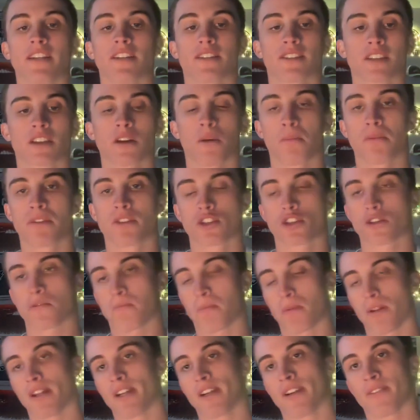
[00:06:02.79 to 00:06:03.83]
a skill position
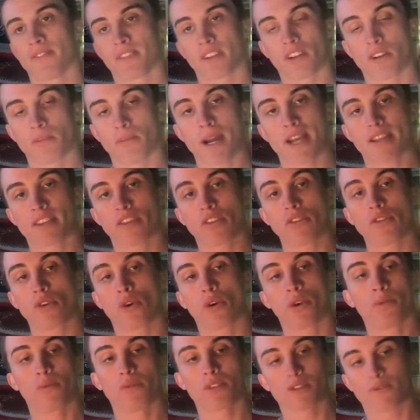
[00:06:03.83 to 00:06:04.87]
player. Matthew
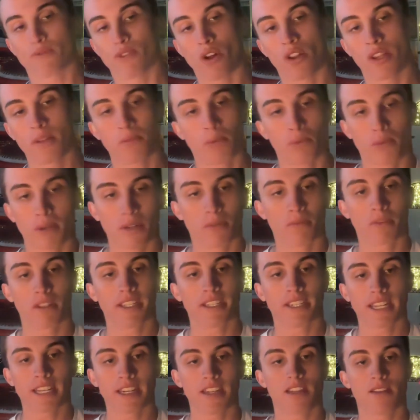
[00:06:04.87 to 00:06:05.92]
Golden was falling, but we don't really
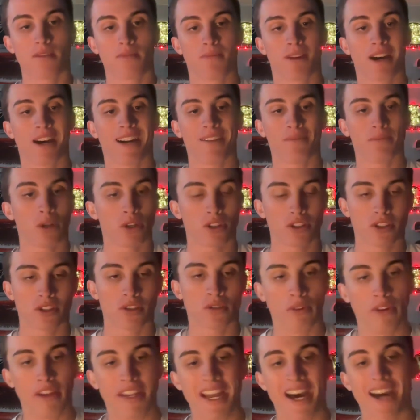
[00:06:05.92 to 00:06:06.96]
need him. I'm also
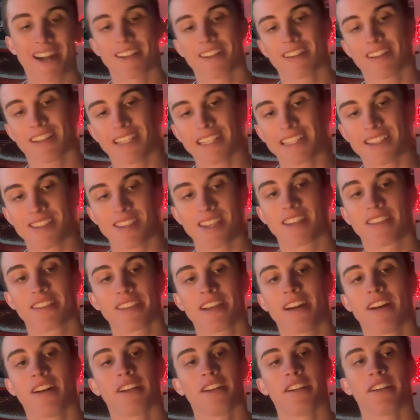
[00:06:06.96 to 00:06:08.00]
not insanely
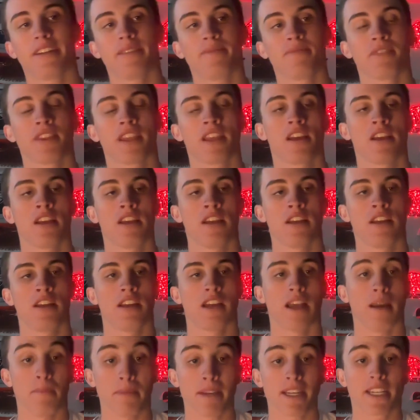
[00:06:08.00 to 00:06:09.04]
high on him.
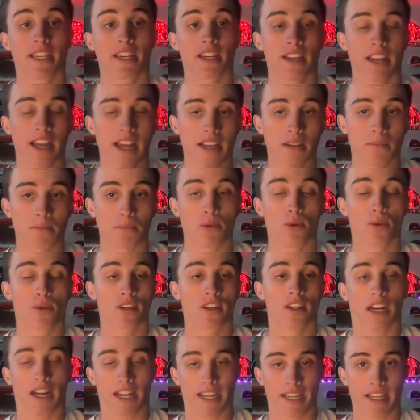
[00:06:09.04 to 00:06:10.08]
Emeka
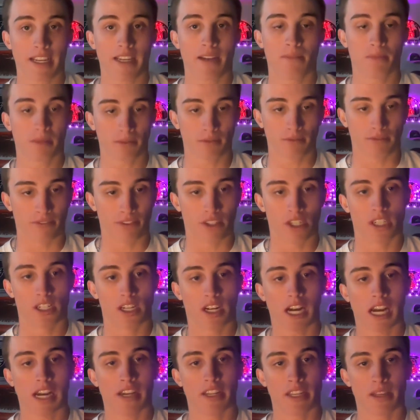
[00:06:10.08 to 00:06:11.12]
Egbuka, I am very
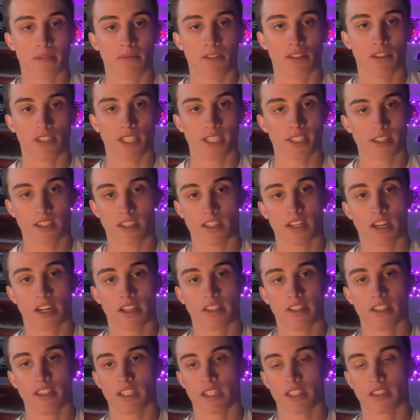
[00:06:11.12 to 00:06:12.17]
high on him, though. That's a guy
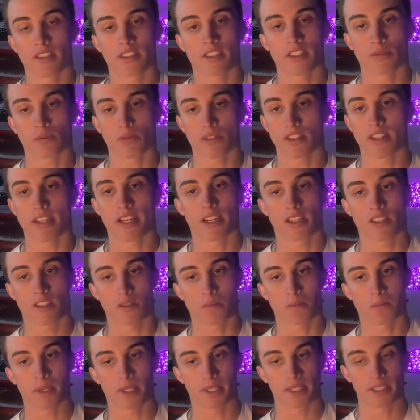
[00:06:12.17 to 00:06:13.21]
that I think was an
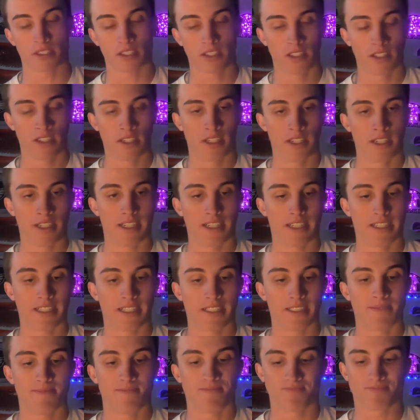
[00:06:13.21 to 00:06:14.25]
excellent pick
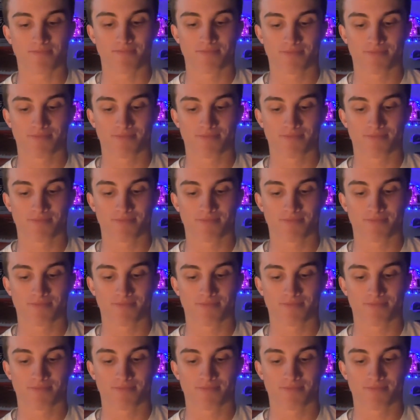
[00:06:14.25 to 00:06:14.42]
for